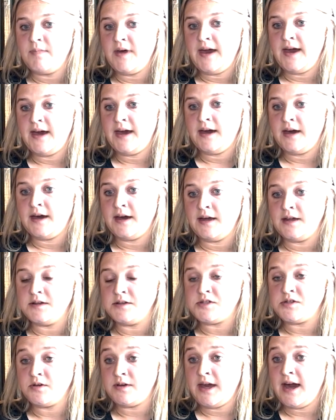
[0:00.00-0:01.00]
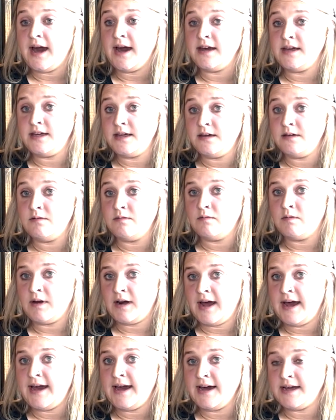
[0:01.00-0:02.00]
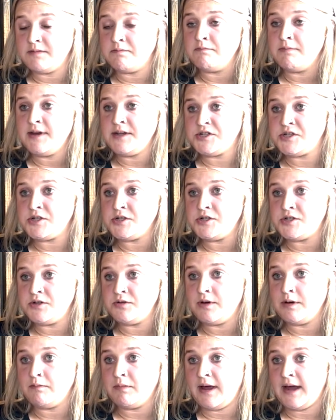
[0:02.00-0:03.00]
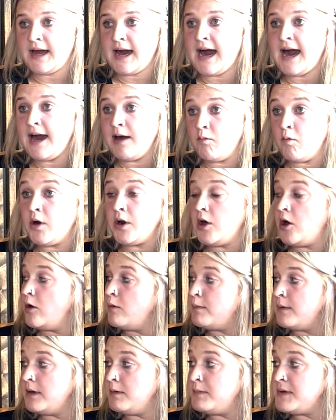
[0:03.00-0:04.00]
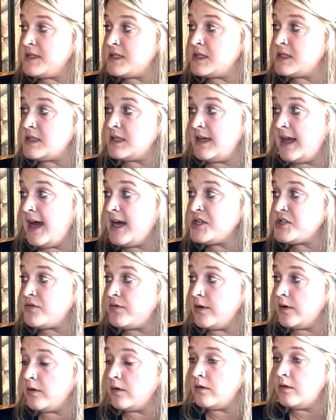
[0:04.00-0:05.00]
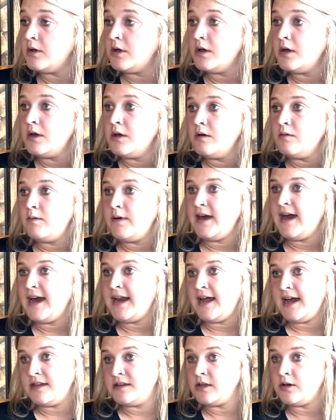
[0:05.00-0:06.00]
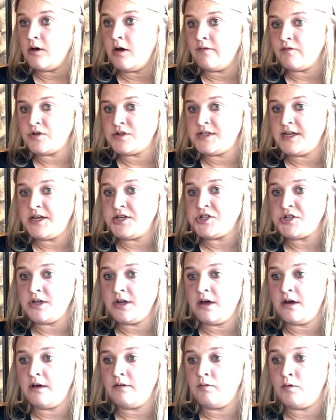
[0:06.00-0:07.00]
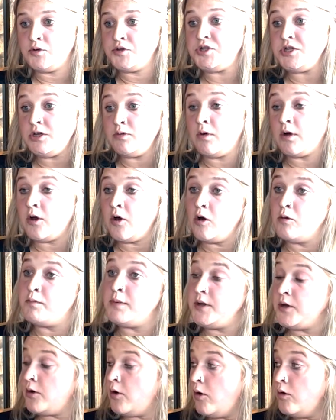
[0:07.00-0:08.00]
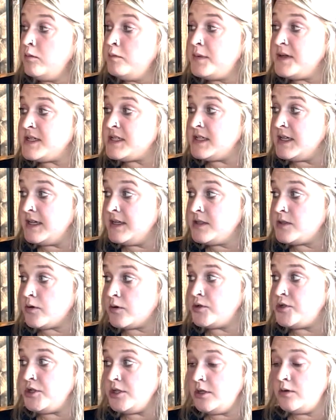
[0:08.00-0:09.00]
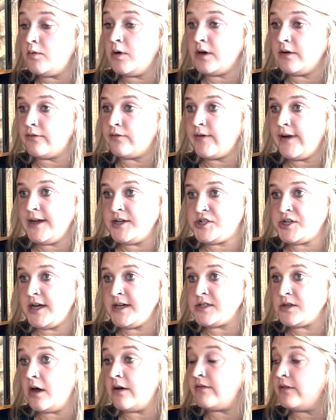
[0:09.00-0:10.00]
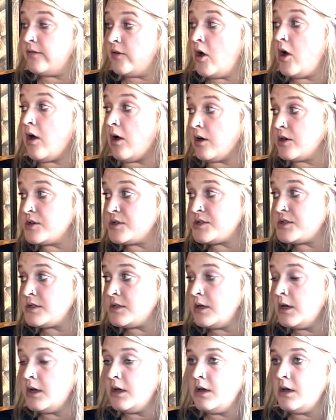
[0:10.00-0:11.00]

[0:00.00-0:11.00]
and so, yeah, when I had mentioned to him, like, I want to open a business in Nashville, we had the conversation of, well, do you want to open your own business or do you want to franchise off of ours?